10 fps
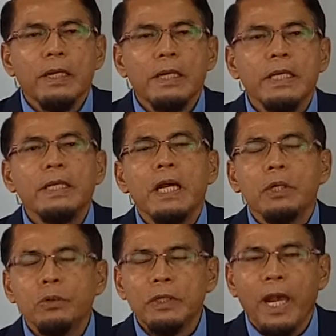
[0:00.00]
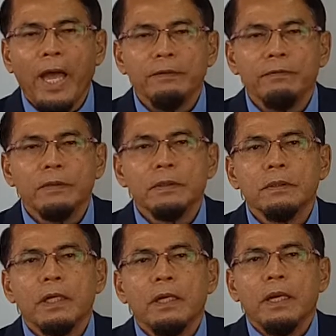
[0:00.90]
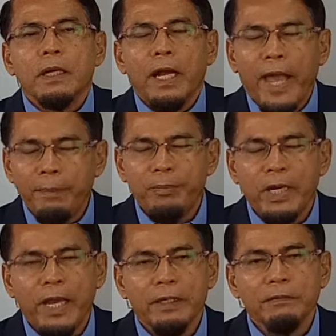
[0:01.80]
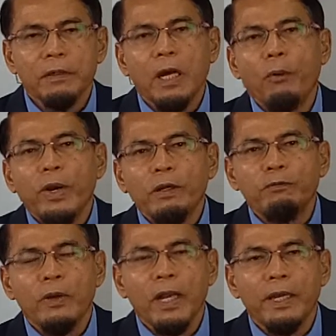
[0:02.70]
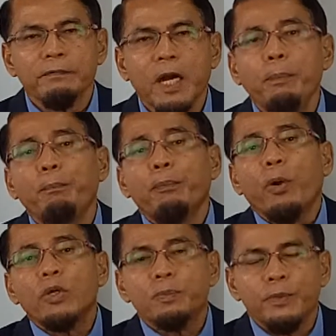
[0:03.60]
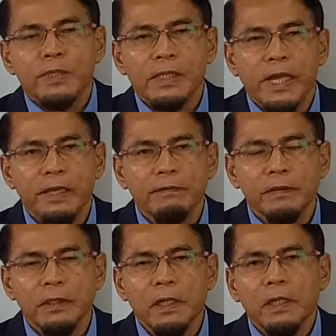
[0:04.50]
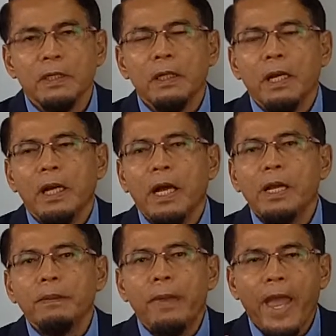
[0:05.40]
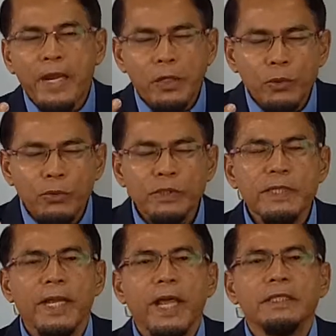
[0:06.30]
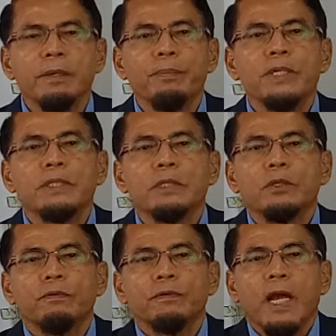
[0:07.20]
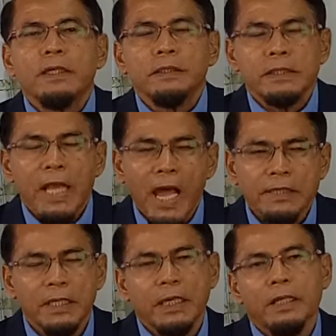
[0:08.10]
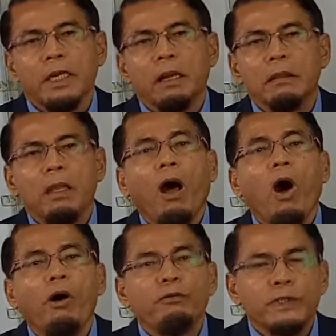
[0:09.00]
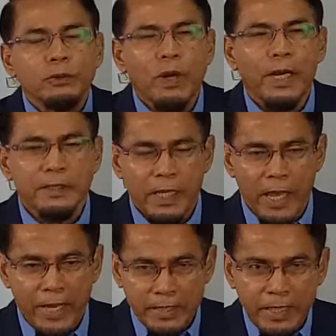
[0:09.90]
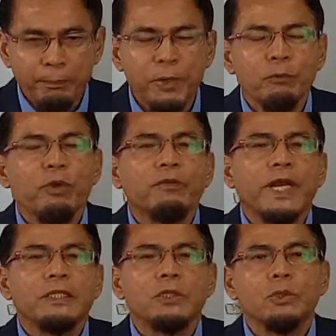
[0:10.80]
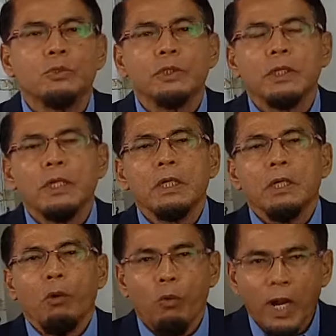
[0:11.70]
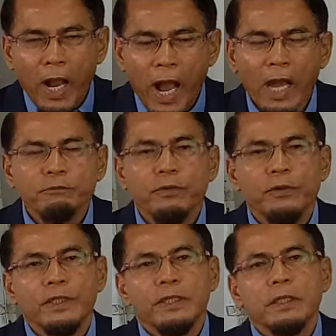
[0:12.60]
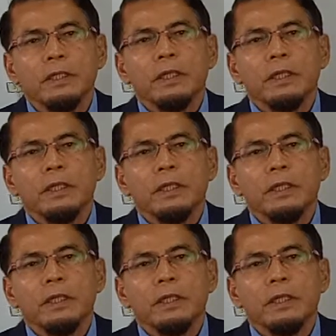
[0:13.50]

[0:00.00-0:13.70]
lead a good life, a happy life, a wonderful life, a prosperous life, and use that as a basis of this hasanah that Allah offered to us. Accept it with gratitude, work hard for it,